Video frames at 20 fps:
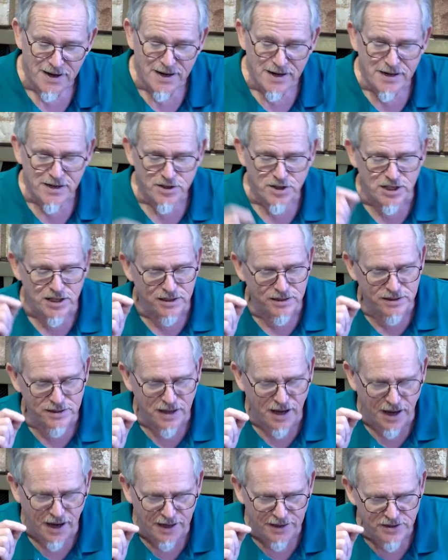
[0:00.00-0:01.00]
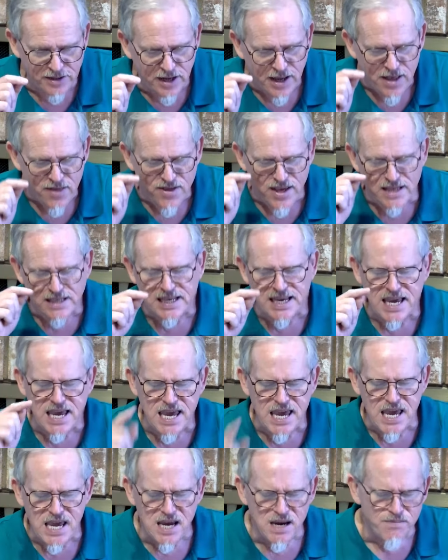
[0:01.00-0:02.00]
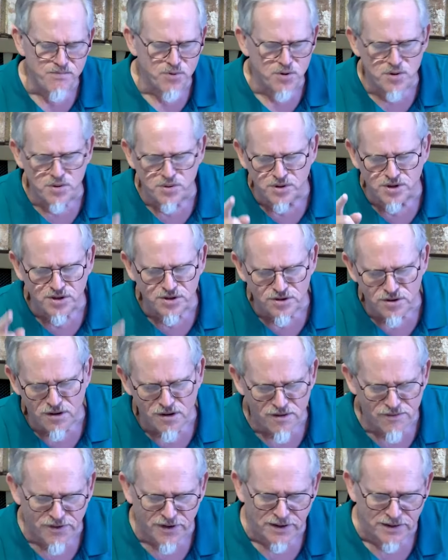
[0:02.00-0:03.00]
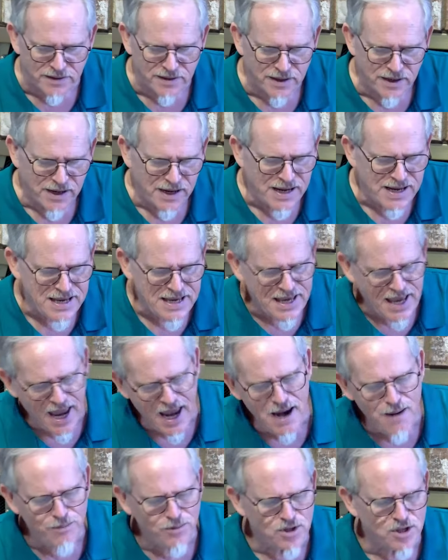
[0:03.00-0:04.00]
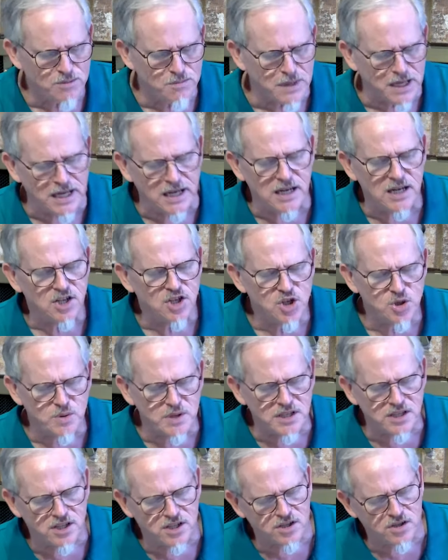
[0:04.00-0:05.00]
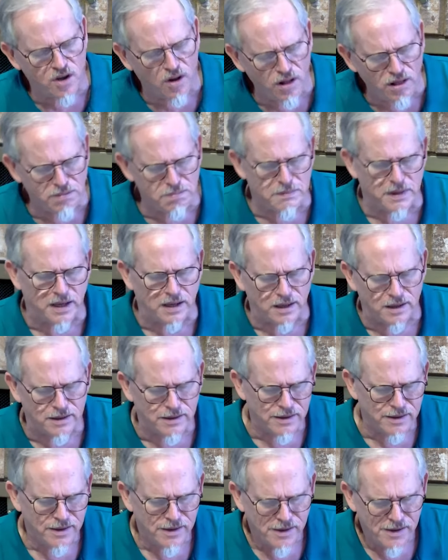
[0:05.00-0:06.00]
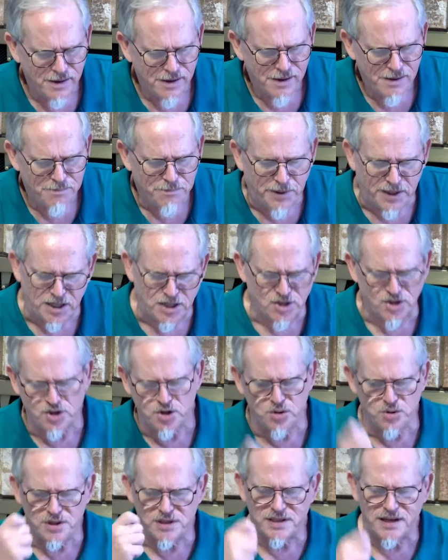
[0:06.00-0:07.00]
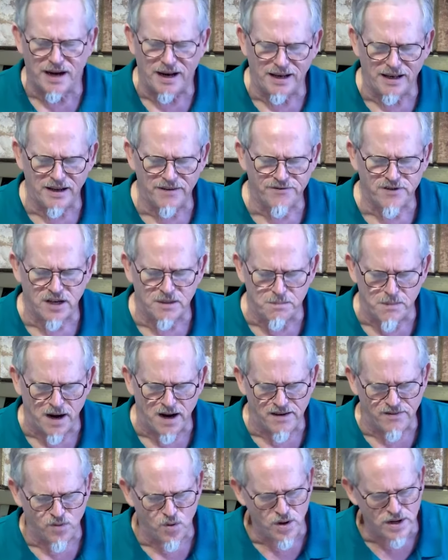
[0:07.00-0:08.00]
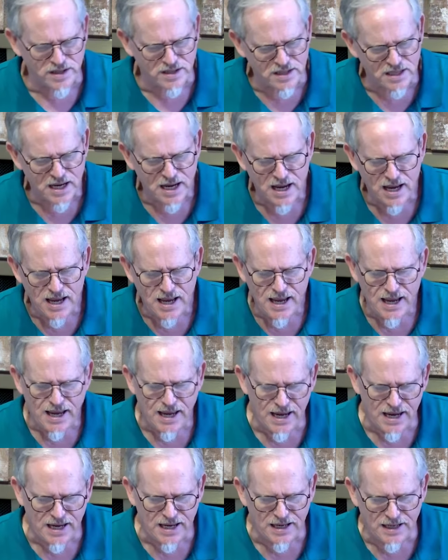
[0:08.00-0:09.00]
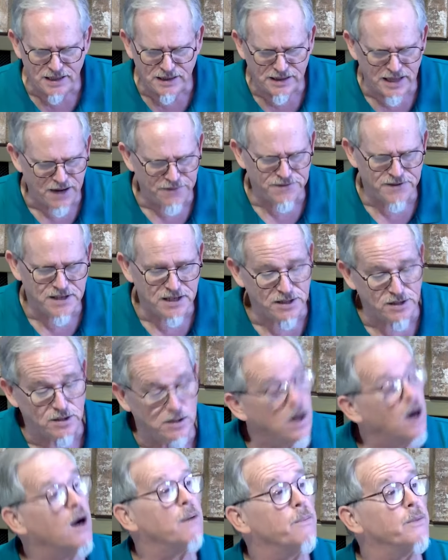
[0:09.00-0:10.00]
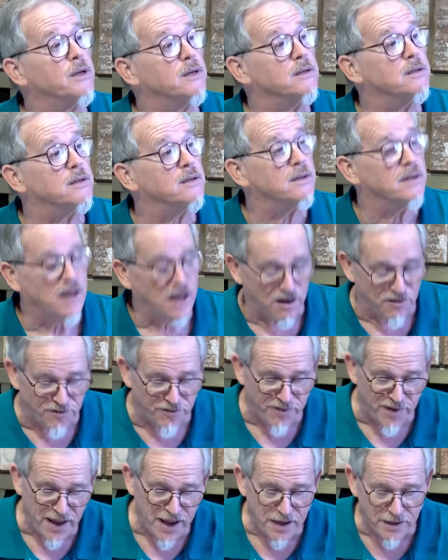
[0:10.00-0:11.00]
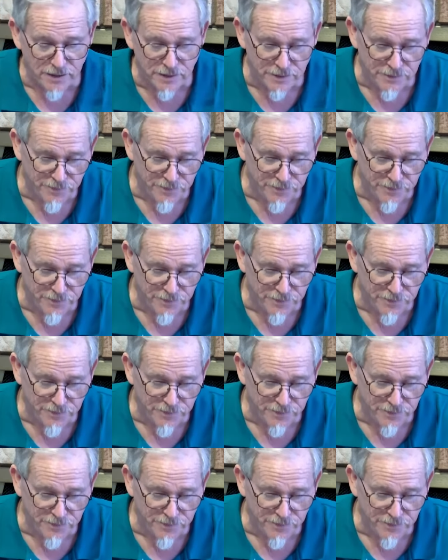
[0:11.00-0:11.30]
She's, uh, this Hebrew servant came to me to insult me. But as soon as I lifted my voice, he left his garment and fled.